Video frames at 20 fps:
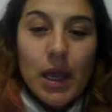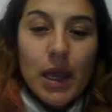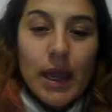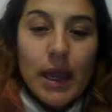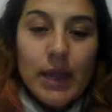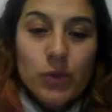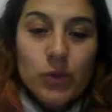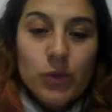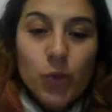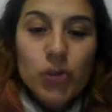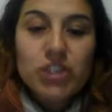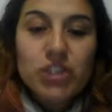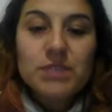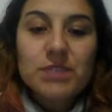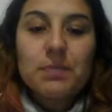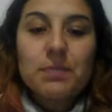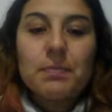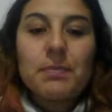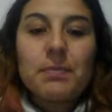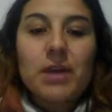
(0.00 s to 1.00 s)
it was
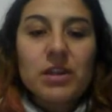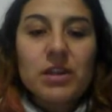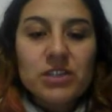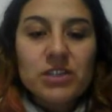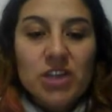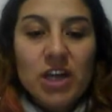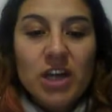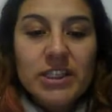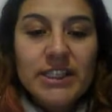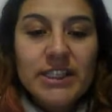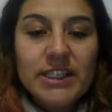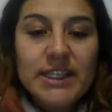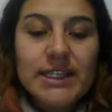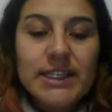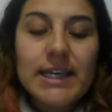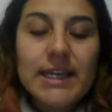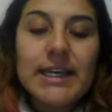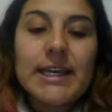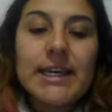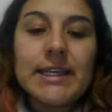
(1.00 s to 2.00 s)
conducted
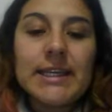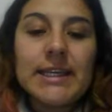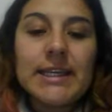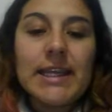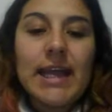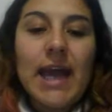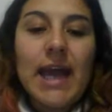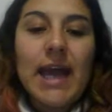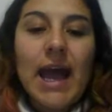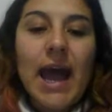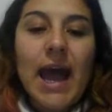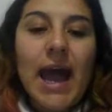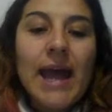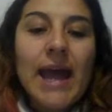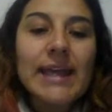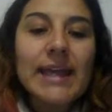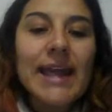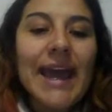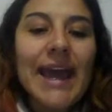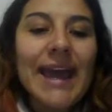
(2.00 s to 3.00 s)
in
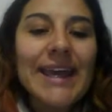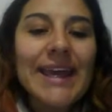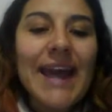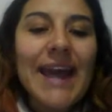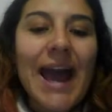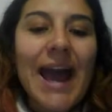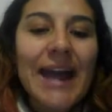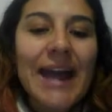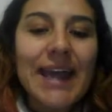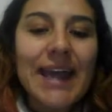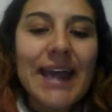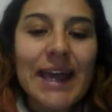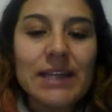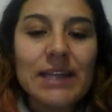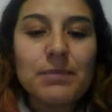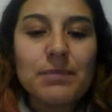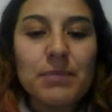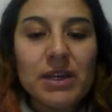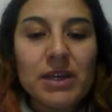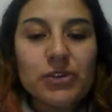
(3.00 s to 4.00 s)

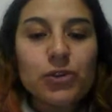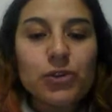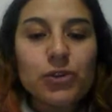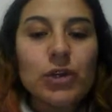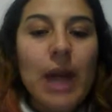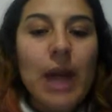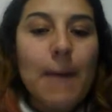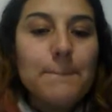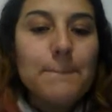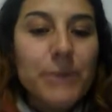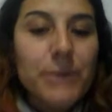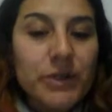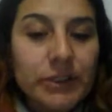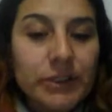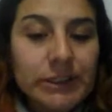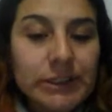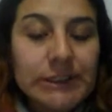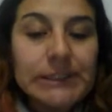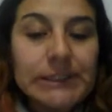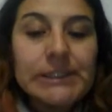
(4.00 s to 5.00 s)
IAIN Metro
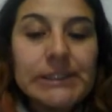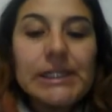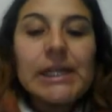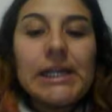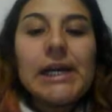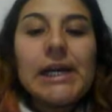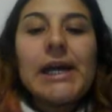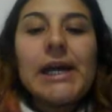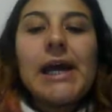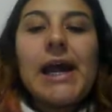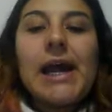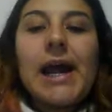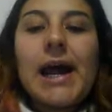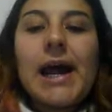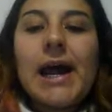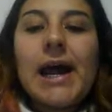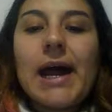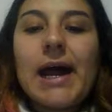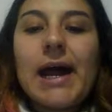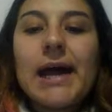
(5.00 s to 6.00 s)
Lampung,
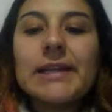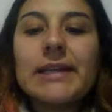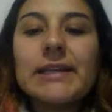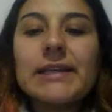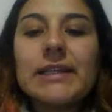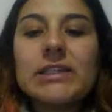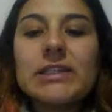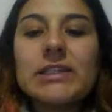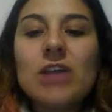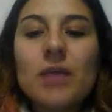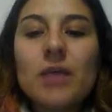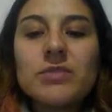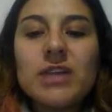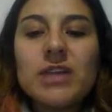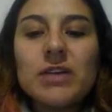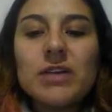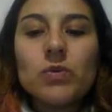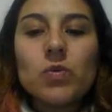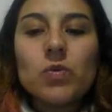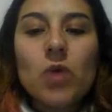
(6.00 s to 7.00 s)
and the
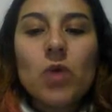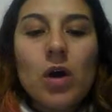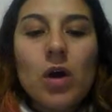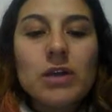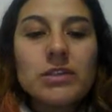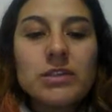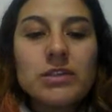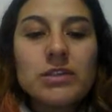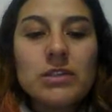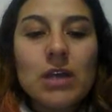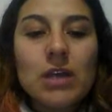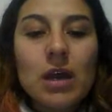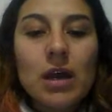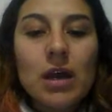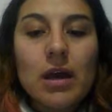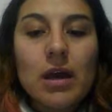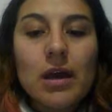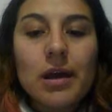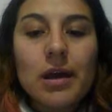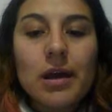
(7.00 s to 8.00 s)
subject was
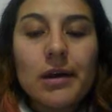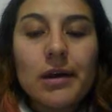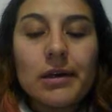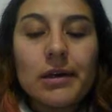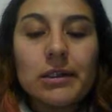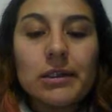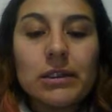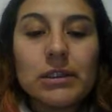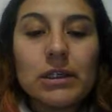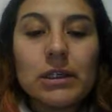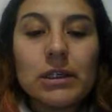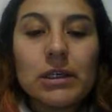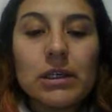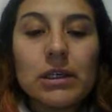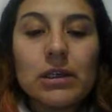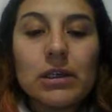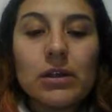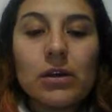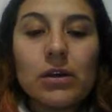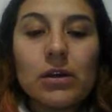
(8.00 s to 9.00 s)

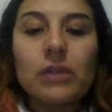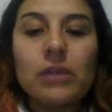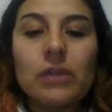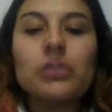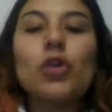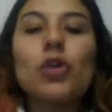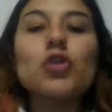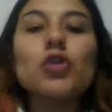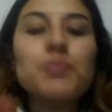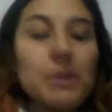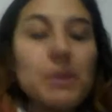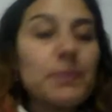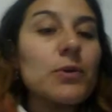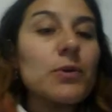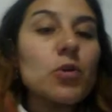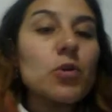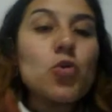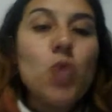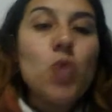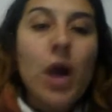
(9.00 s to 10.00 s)
those
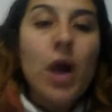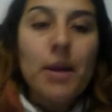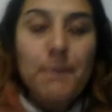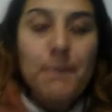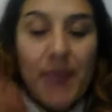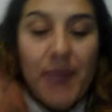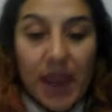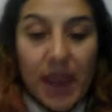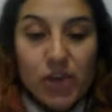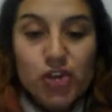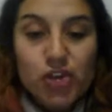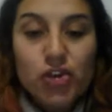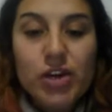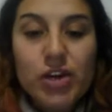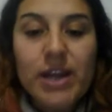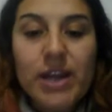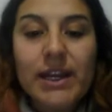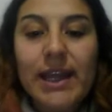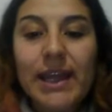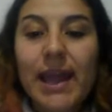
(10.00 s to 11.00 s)
people who are major
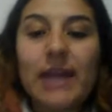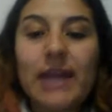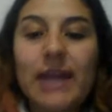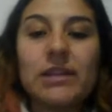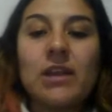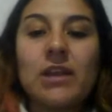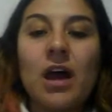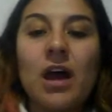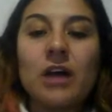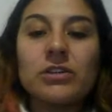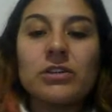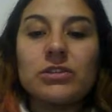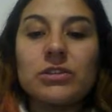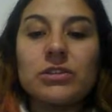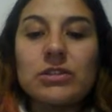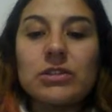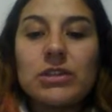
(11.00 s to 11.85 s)
and cannot